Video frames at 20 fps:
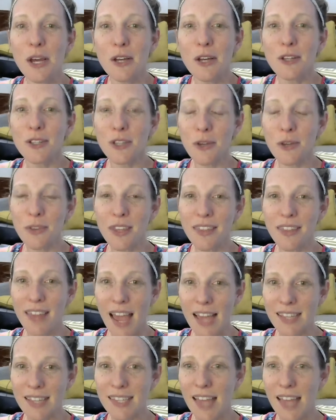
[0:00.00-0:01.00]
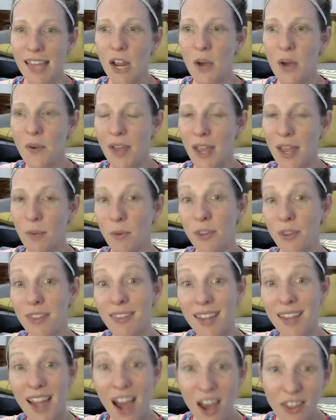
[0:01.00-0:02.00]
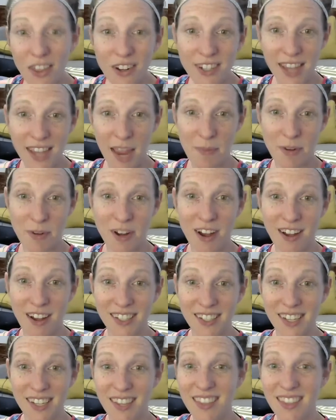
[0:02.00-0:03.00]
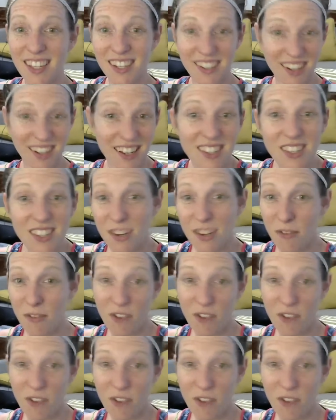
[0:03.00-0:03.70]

So then that's like, okay, well, then the other type of content that is